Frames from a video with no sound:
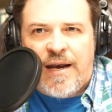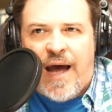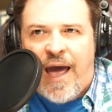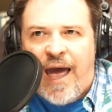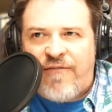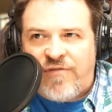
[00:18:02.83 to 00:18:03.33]
I
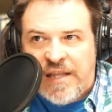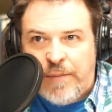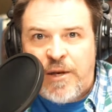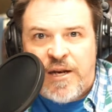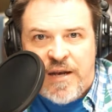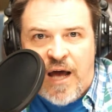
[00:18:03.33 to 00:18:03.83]
have
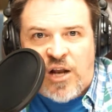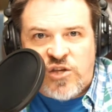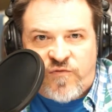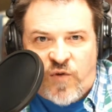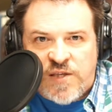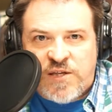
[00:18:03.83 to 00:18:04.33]
limited knowledge of
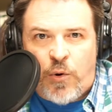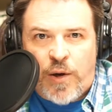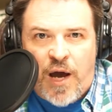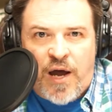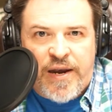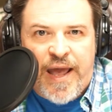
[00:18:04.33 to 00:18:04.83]
what's going
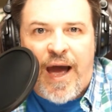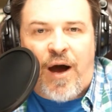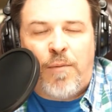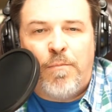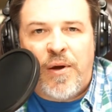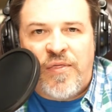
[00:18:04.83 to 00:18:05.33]
on now.
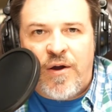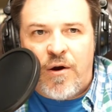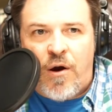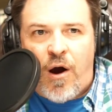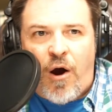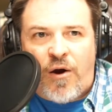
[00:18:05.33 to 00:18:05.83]
But there
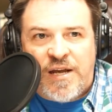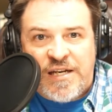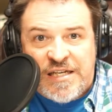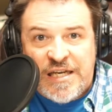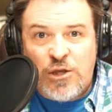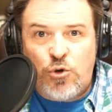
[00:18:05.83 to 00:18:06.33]
are
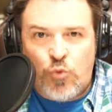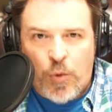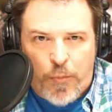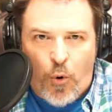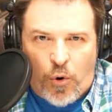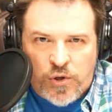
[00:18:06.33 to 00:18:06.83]
continued
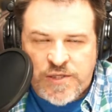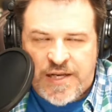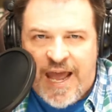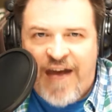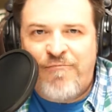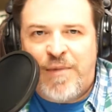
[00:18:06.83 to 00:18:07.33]
reports, and
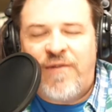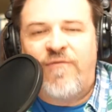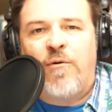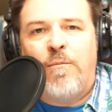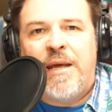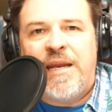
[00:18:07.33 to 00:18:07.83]
have been for
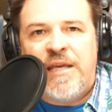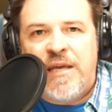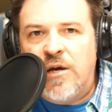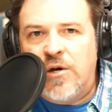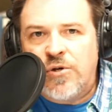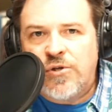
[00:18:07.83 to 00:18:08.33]
many
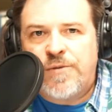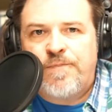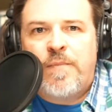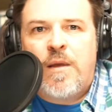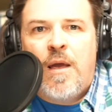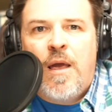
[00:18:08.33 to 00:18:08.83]
years,
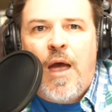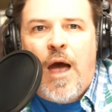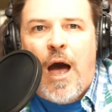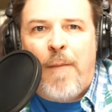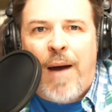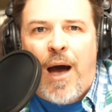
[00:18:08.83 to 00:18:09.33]

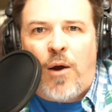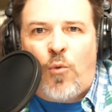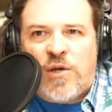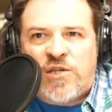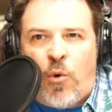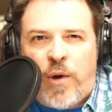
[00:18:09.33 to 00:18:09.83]
about
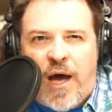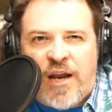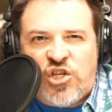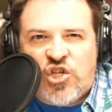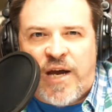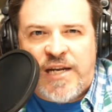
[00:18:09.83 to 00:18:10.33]
what's going on in
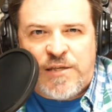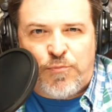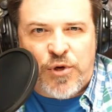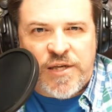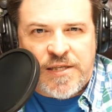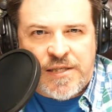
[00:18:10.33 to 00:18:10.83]
Chinese
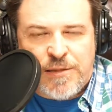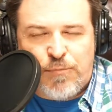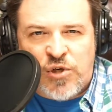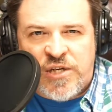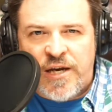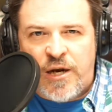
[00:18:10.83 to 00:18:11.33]
prisons,
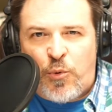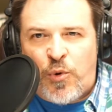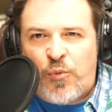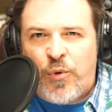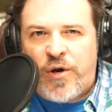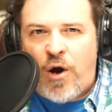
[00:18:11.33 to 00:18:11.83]
particularly with
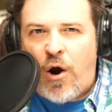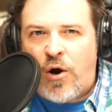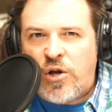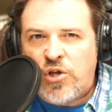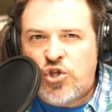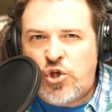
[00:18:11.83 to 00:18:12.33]

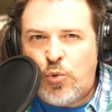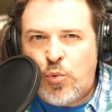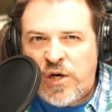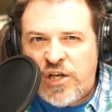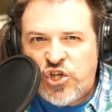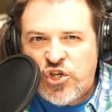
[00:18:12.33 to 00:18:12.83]
regard to
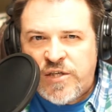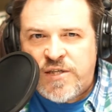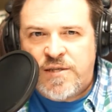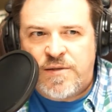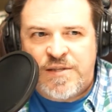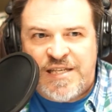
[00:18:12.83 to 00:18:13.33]

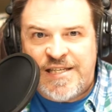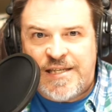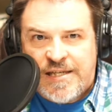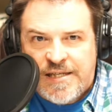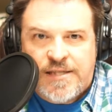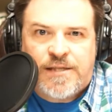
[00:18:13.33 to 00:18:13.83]
religious
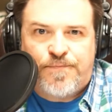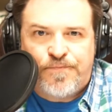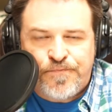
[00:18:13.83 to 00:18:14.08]
dissidents.